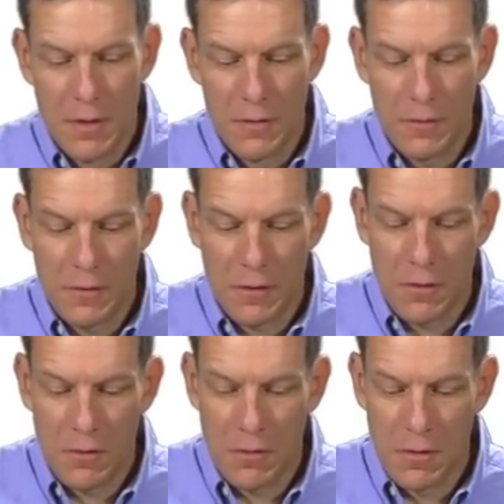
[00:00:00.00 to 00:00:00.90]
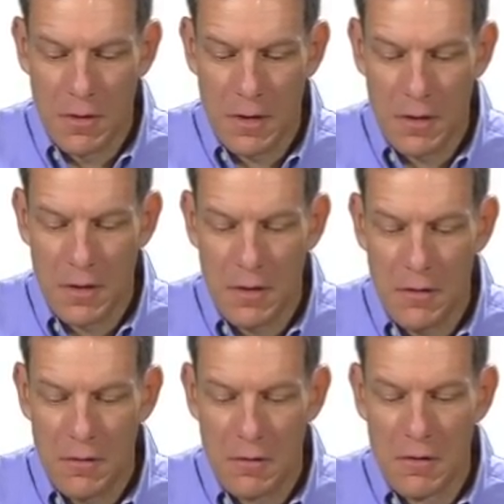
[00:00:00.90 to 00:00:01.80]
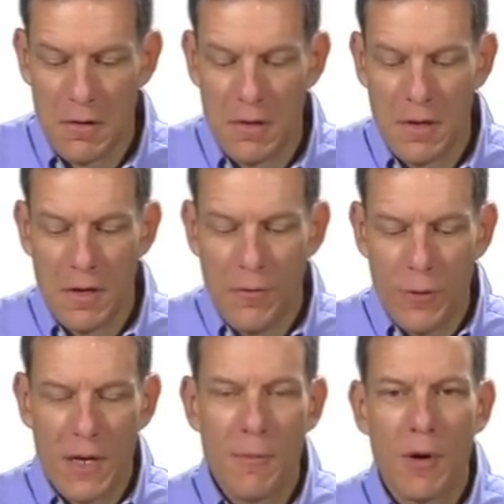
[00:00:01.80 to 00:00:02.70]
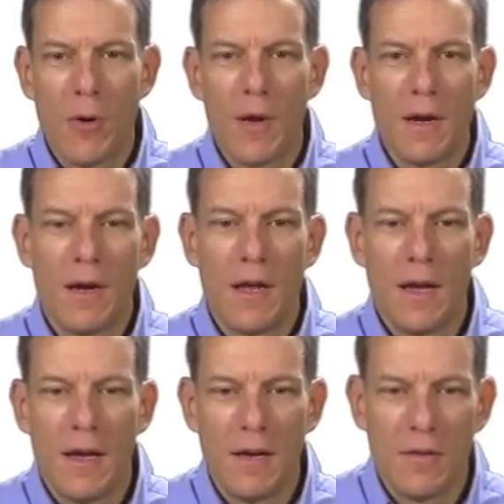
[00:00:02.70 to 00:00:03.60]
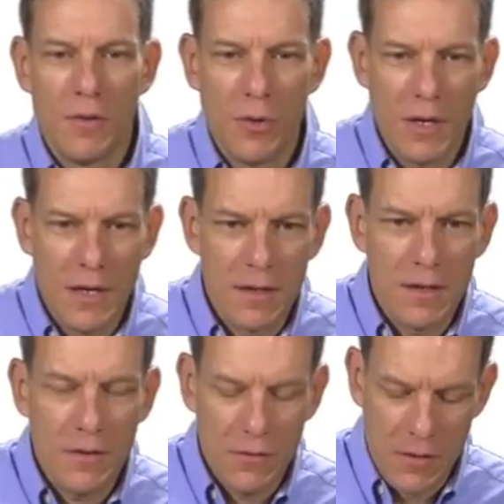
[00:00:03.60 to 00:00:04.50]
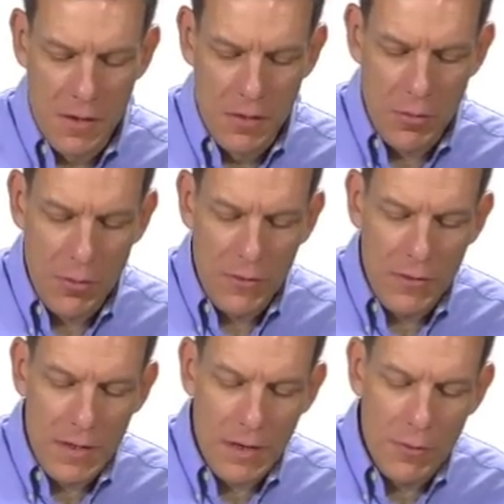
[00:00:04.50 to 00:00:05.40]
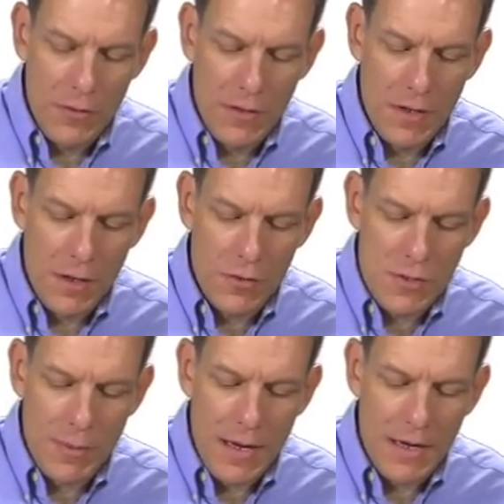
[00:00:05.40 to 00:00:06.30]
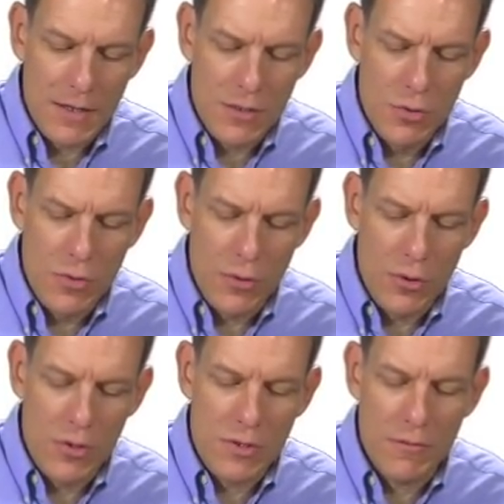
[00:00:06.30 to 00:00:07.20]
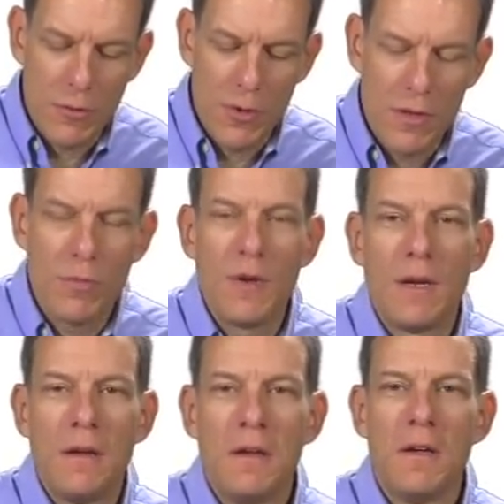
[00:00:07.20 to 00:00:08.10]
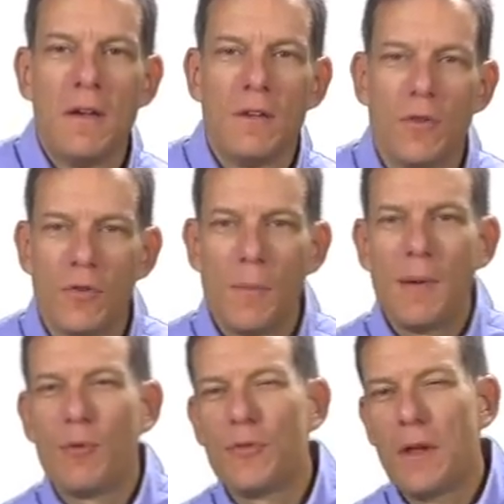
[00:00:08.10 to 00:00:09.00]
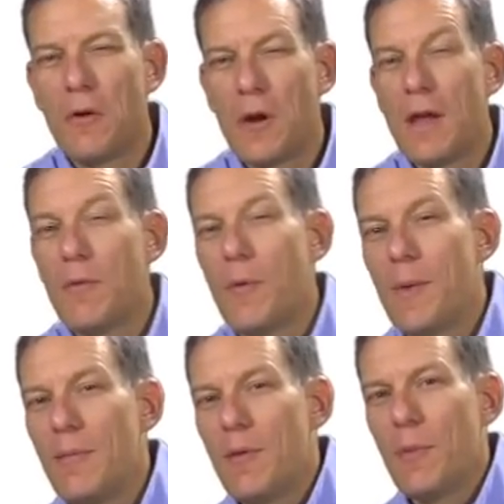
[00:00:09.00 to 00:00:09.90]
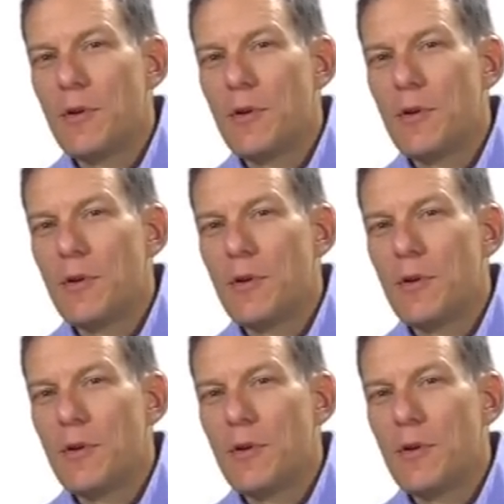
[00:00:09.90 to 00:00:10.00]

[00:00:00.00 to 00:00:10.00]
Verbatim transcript: so hang on here. If we keep going and looking at this, what do we see? Then we see another spike at two-thirds of thirty-three. So some people said, okay, well, maybe a